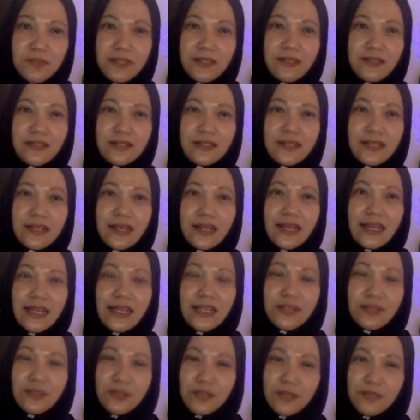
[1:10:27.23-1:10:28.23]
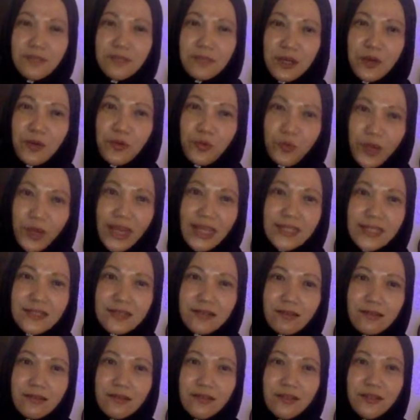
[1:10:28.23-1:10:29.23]
because it's going to be a waste
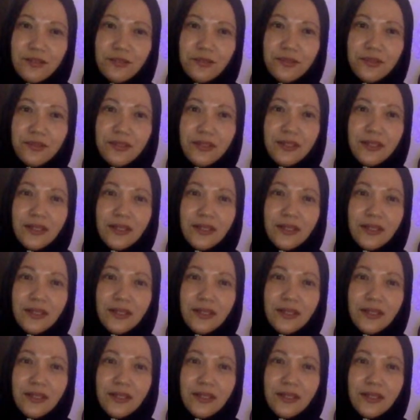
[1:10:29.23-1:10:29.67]
on you